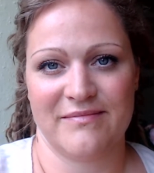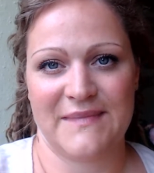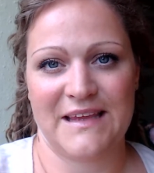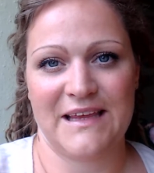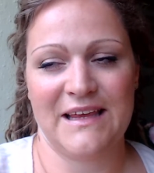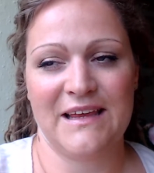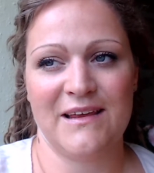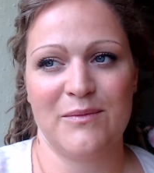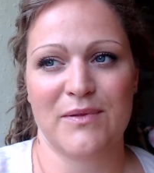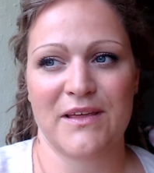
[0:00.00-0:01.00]

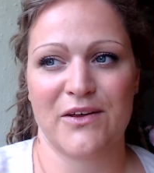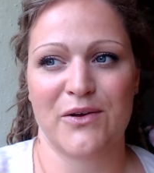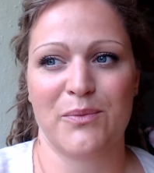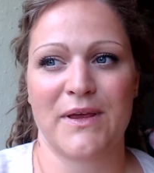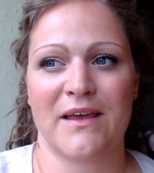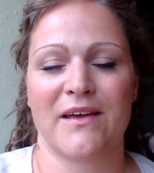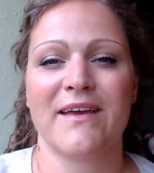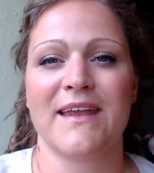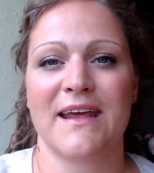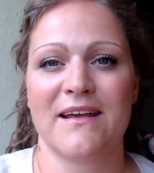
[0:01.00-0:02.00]
Deeply you're being
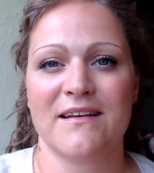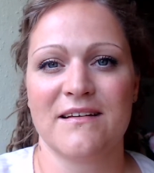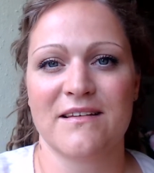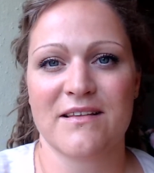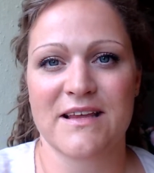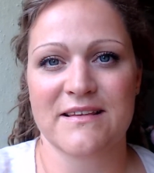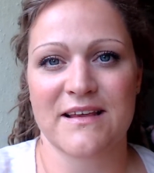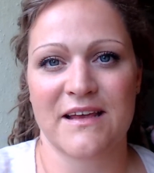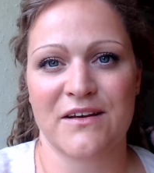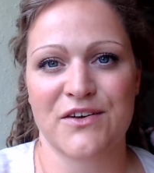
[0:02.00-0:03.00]
connected to this
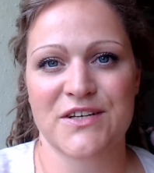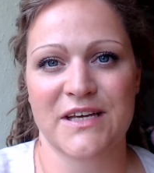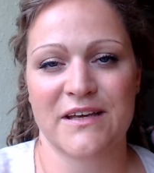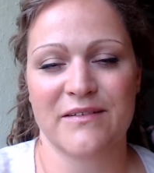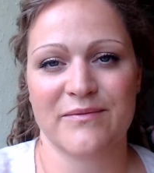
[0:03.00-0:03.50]
energy